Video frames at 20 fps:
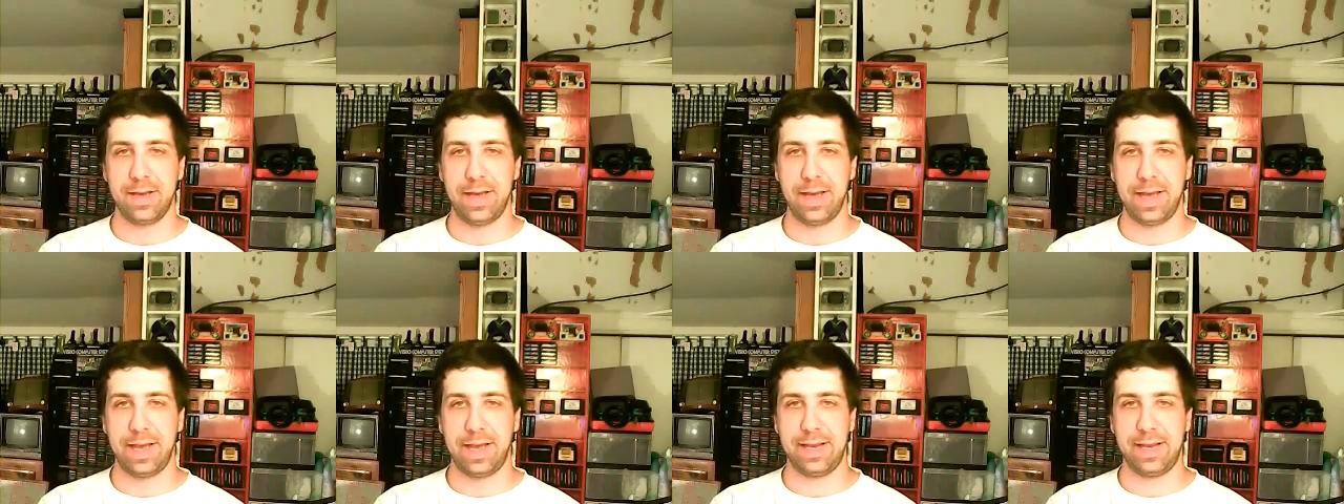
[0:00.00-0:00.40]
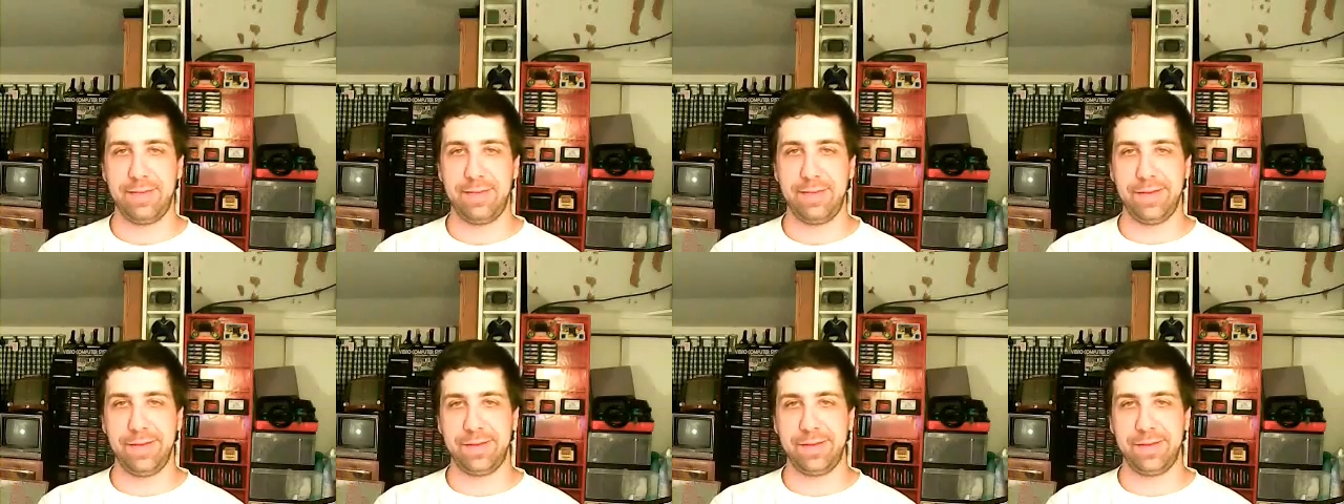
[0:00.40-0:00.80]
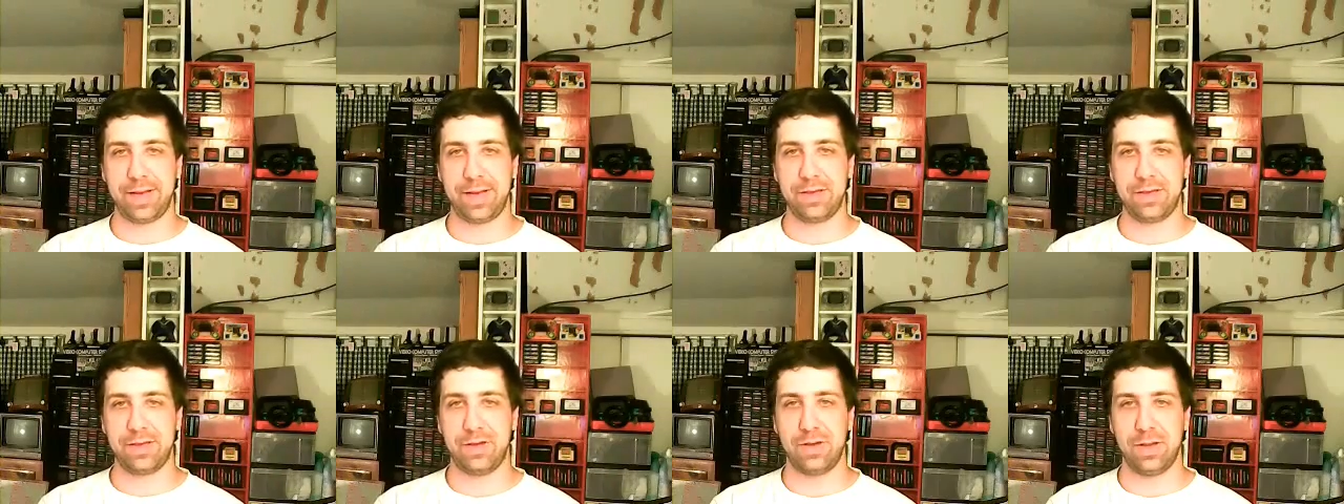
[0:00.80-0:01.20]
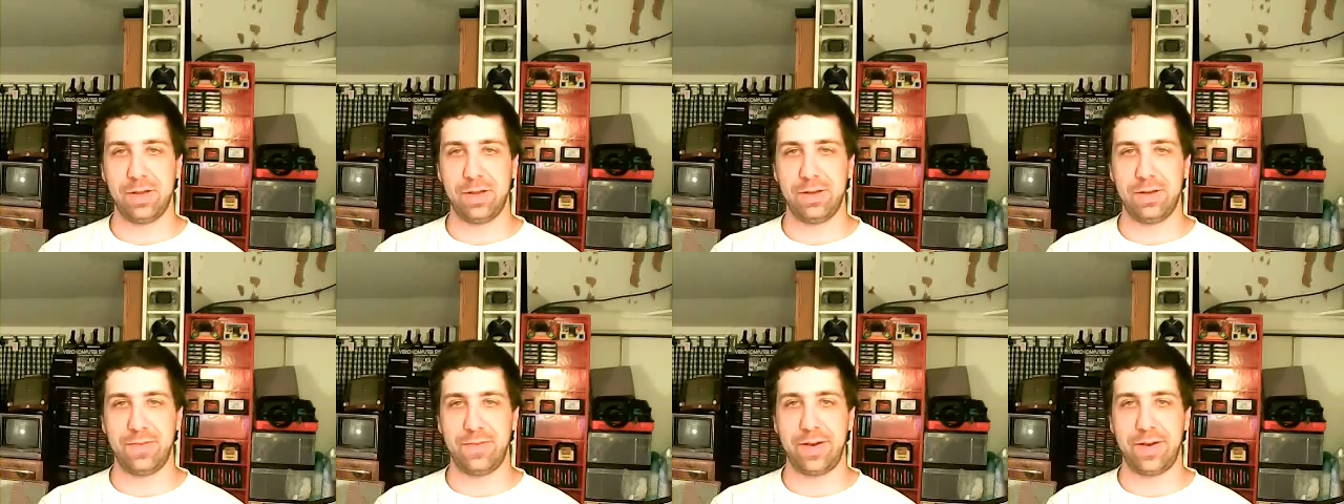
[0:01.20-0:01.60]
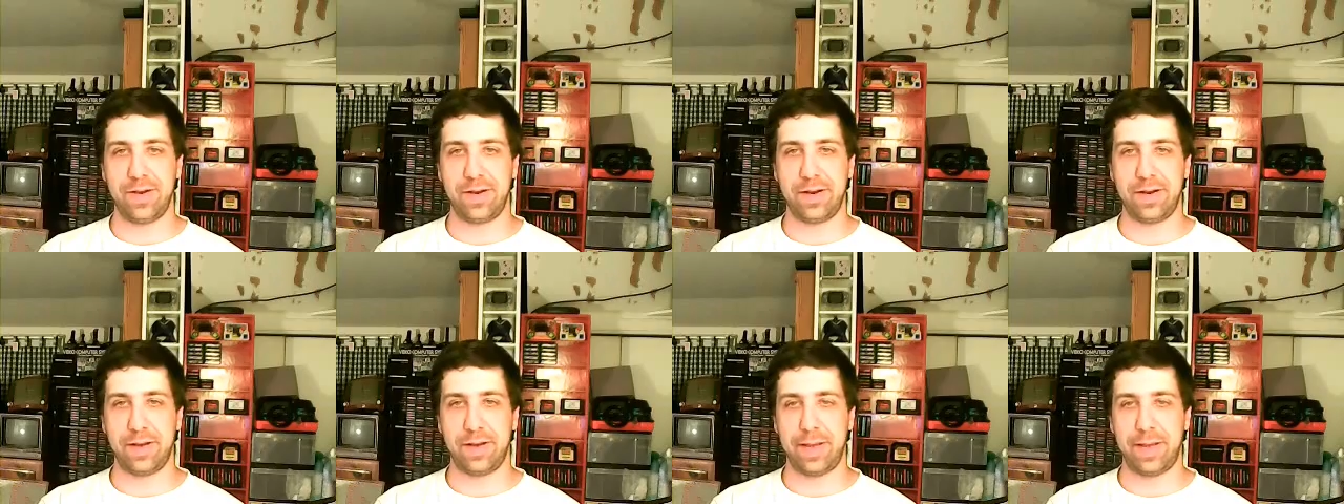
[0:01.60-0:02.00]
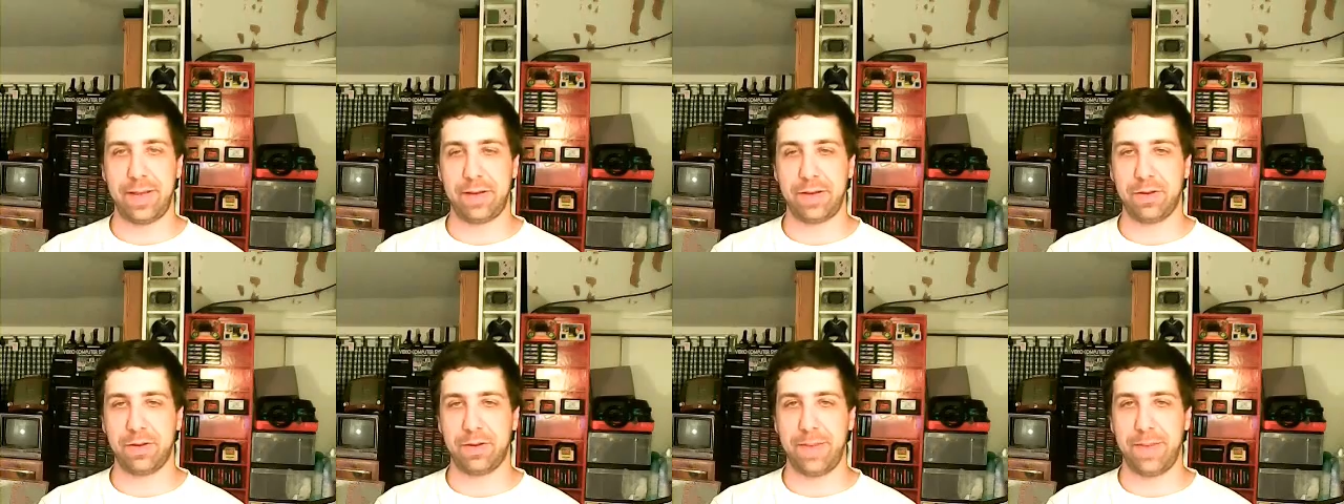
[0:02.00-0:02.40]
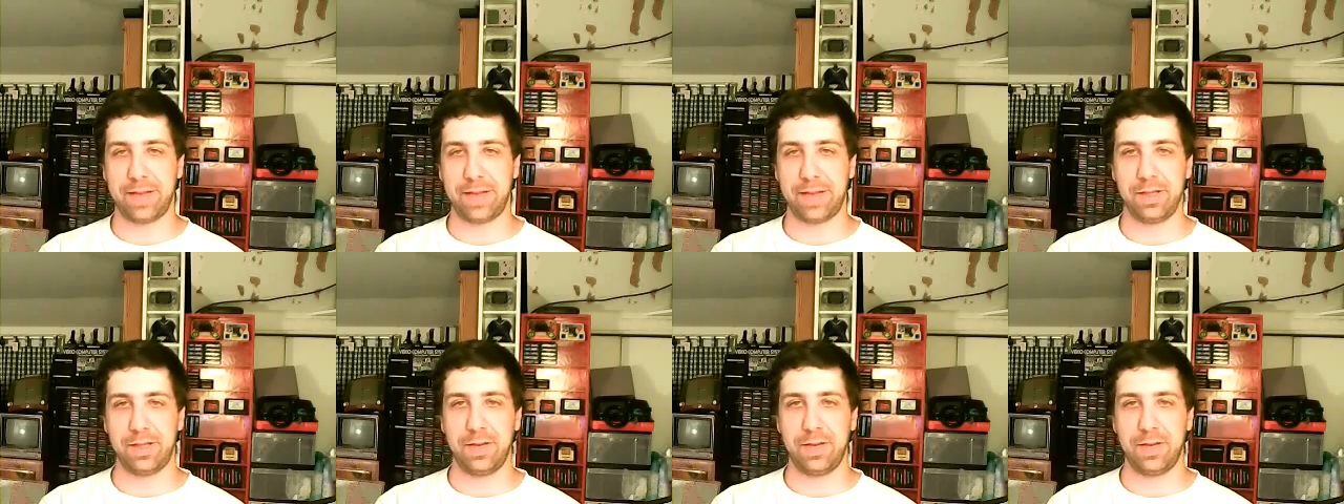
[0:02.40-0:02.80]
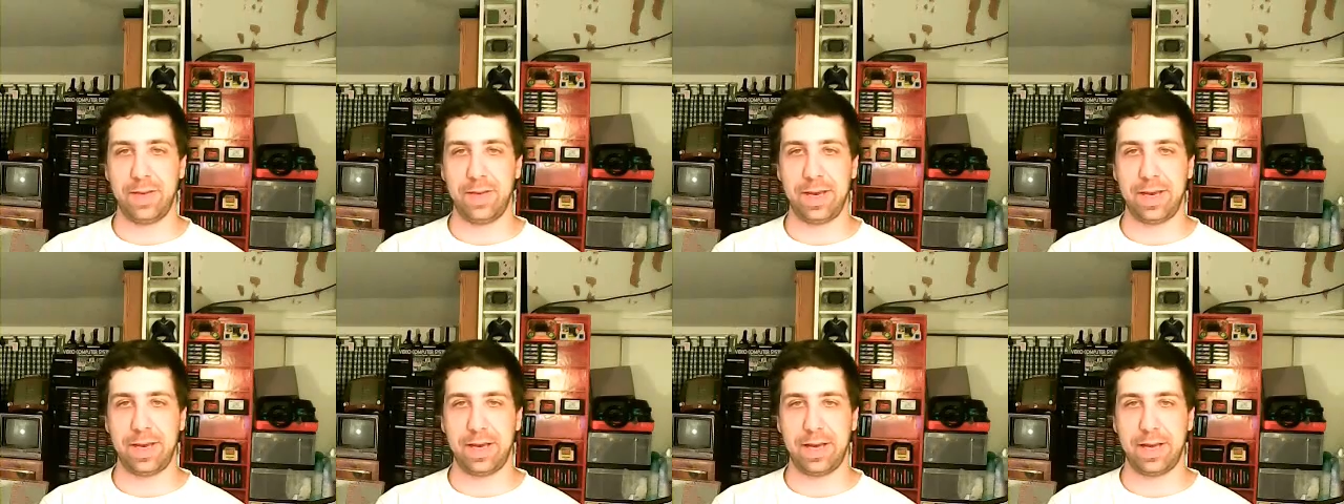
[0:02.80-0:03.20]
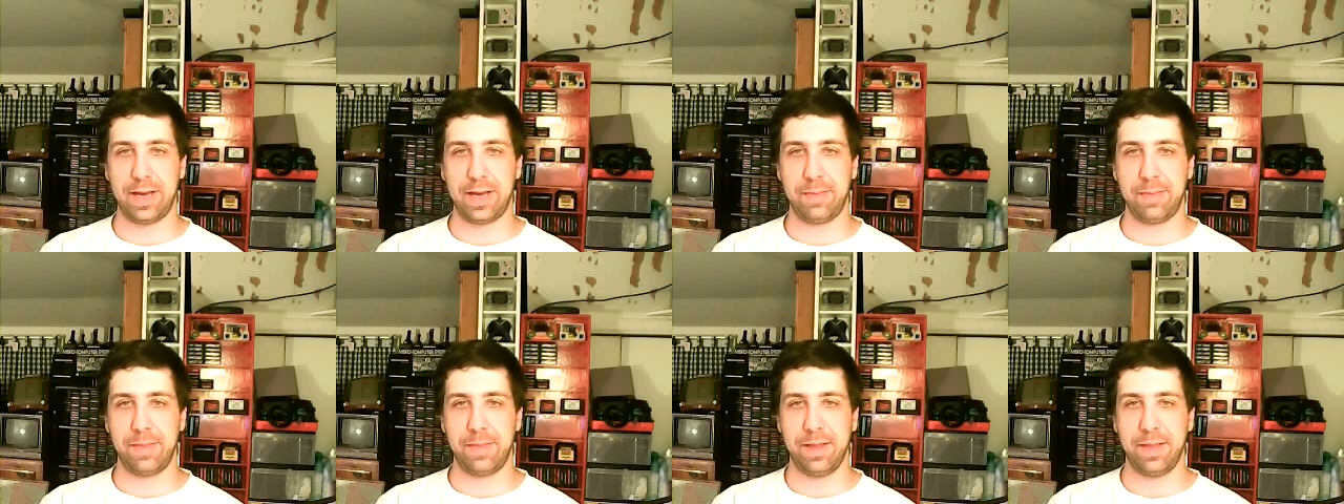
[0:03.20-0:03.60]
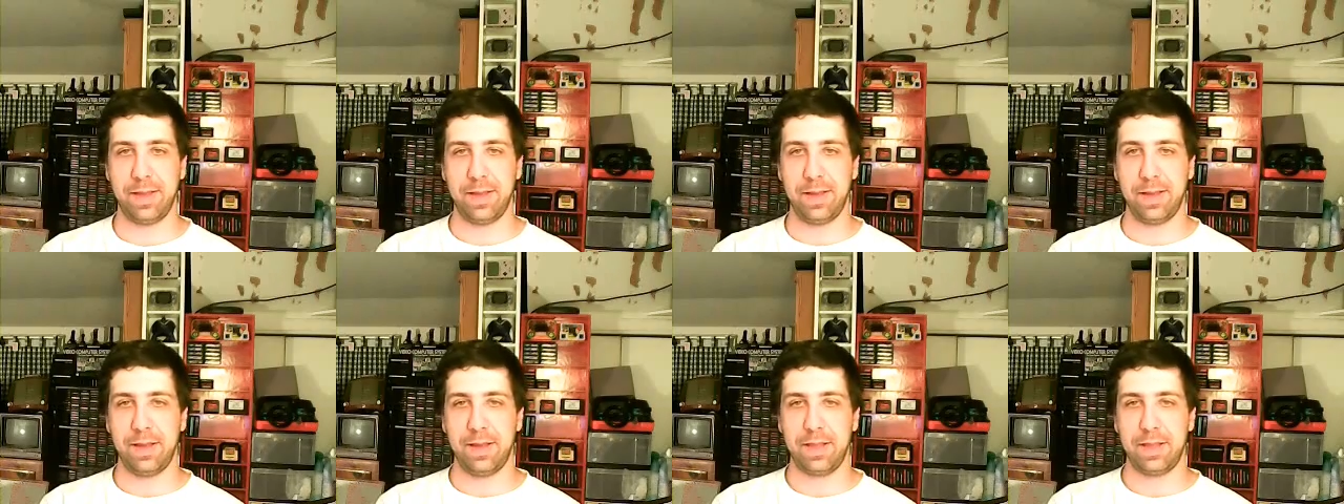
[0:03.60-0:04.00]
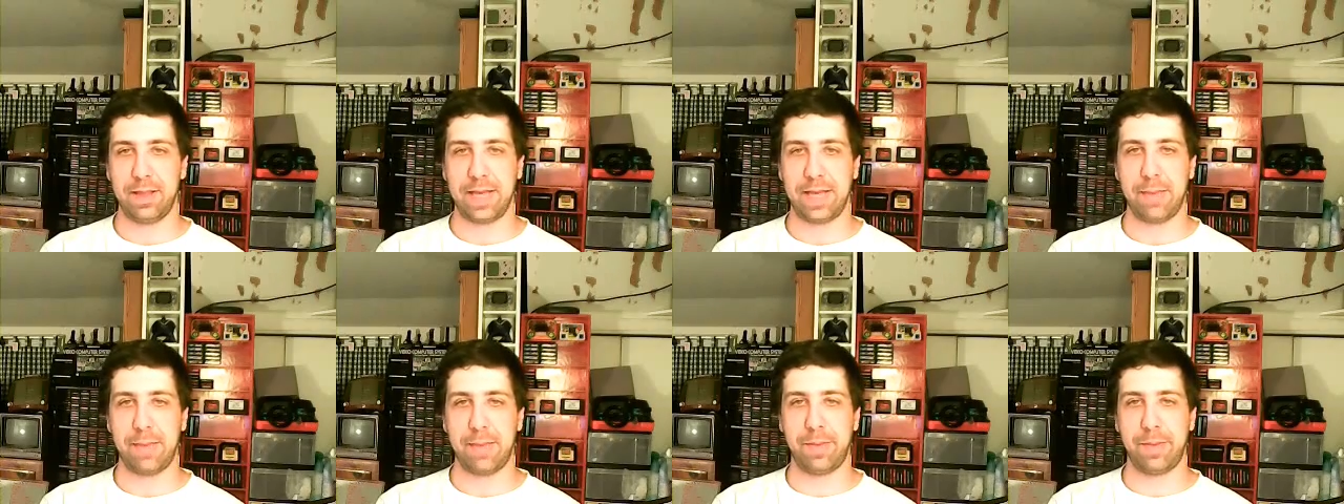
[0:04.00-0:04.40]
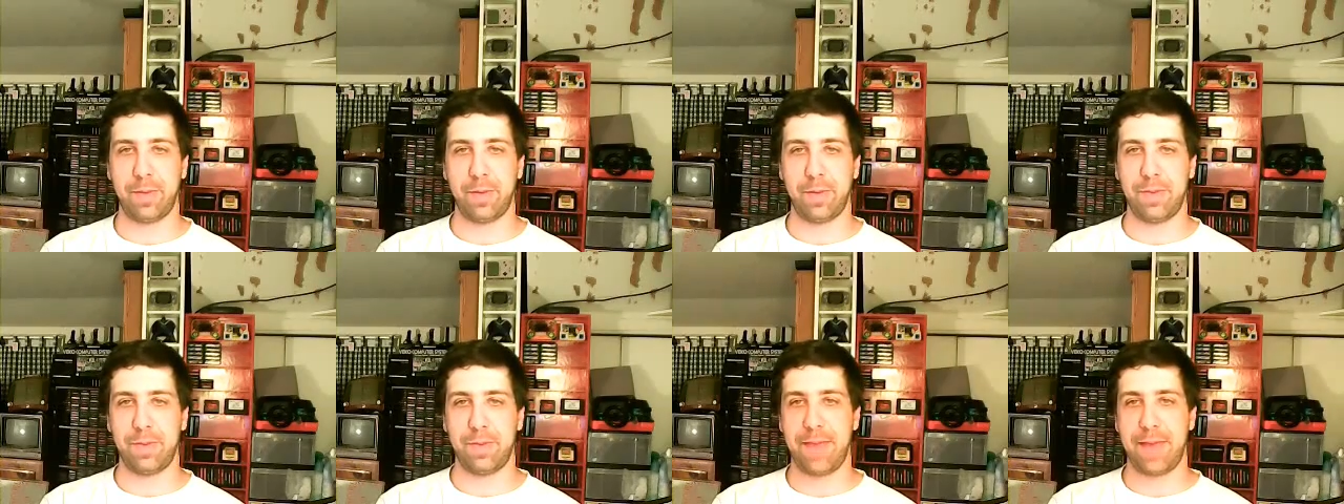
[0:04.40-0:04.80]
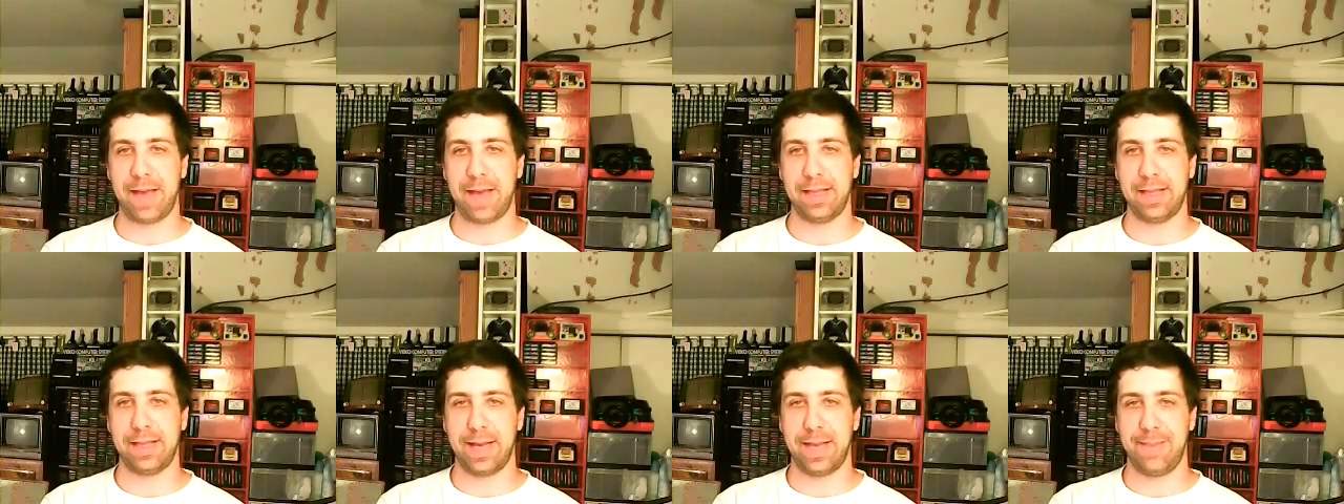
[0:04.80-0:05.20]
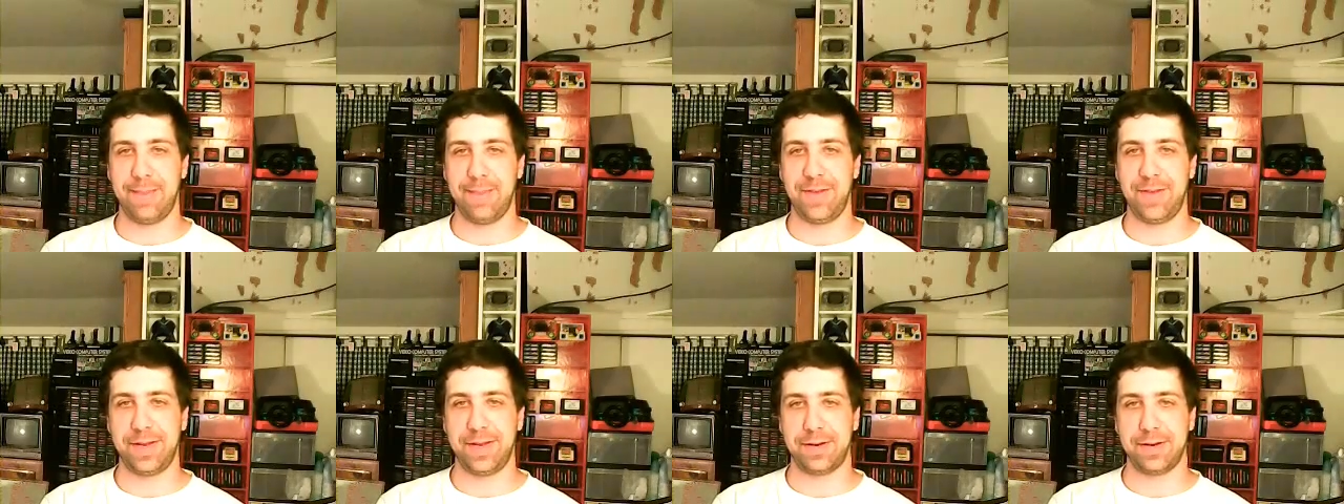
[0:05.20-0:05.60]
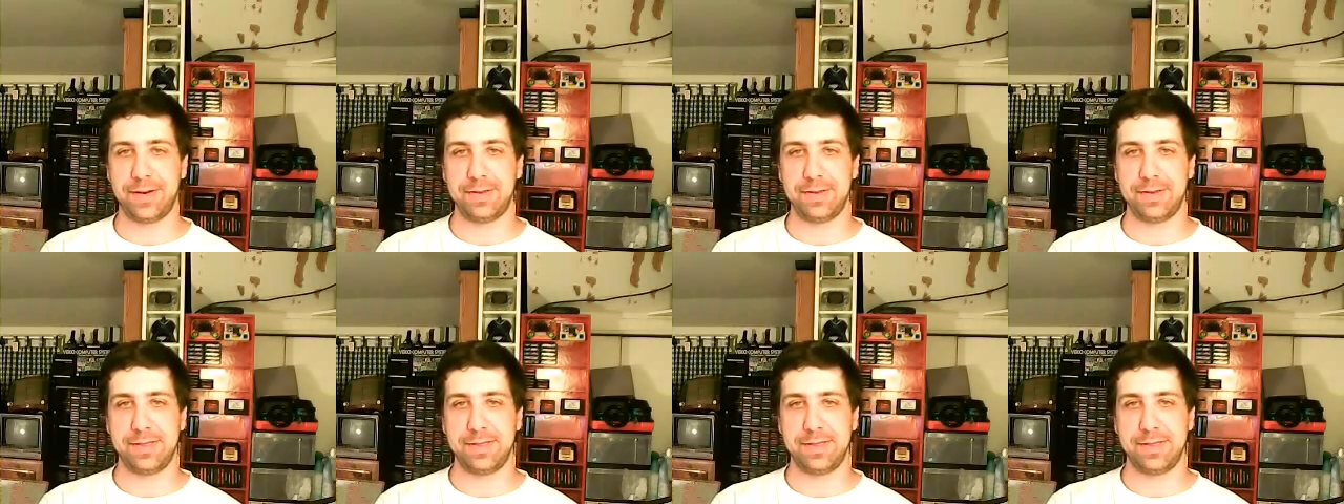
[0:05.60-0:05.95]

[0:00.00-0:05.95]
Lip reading: And even if it's like a short little video, I'll go back to doing the Gaming Moment Back in Time videos.